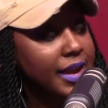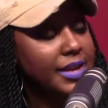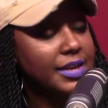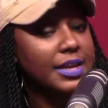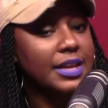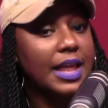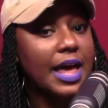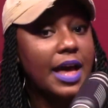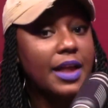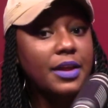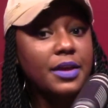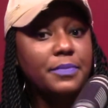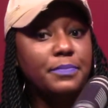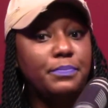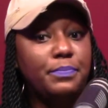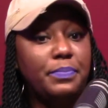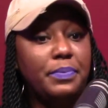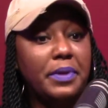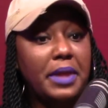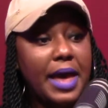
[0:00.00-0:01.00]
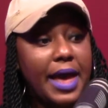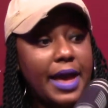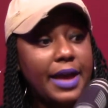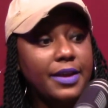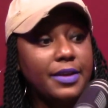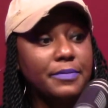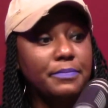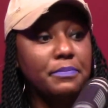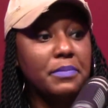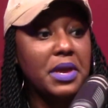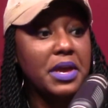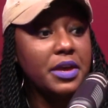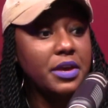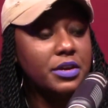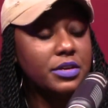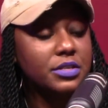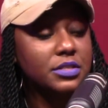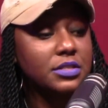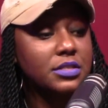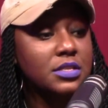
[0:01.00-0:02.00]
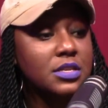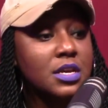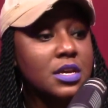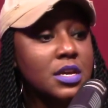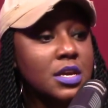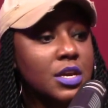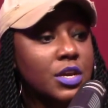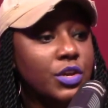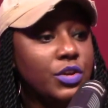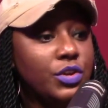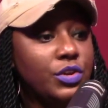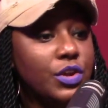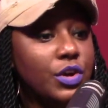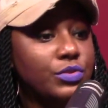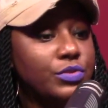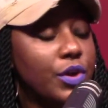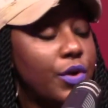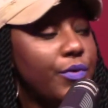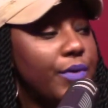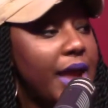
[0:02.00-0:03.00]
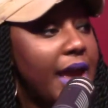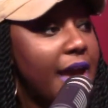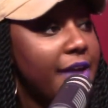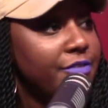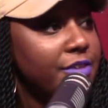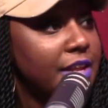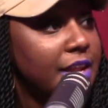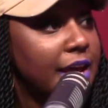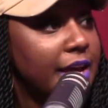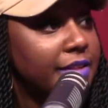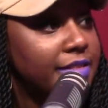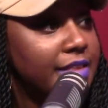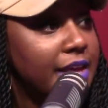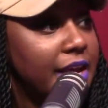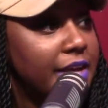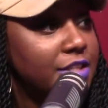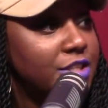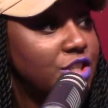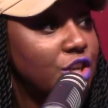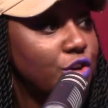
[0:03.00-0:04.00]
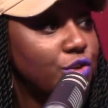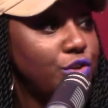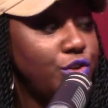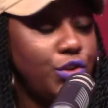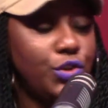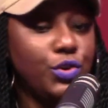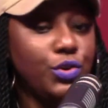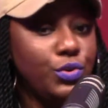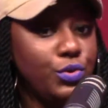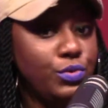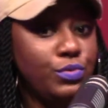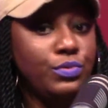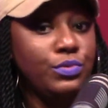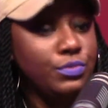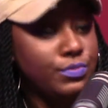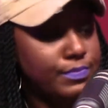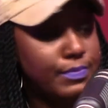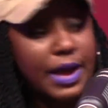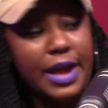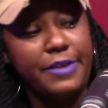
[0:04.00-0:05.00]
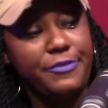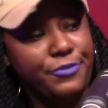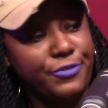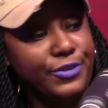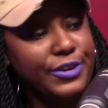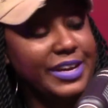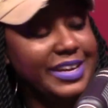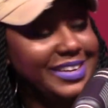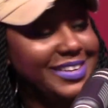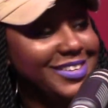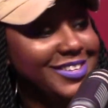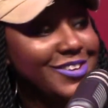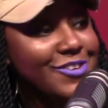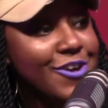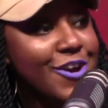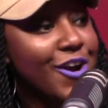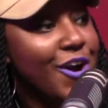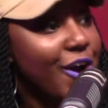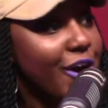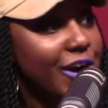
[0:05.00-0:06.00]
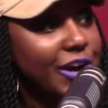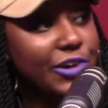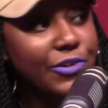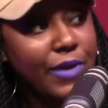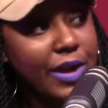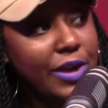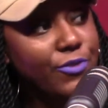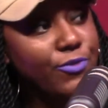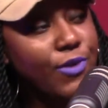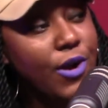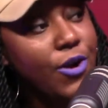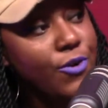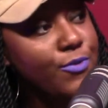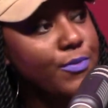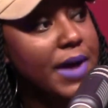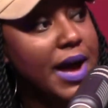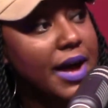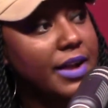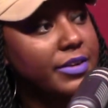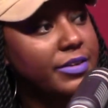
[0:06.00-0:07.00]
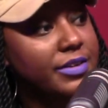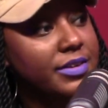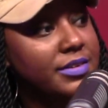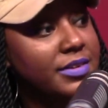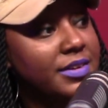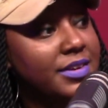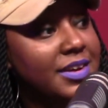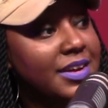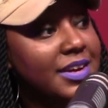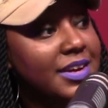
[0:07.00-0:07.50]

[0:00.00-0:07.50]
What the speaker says: And a lot of black males, don't have it like that. So you, my friend, are a great role model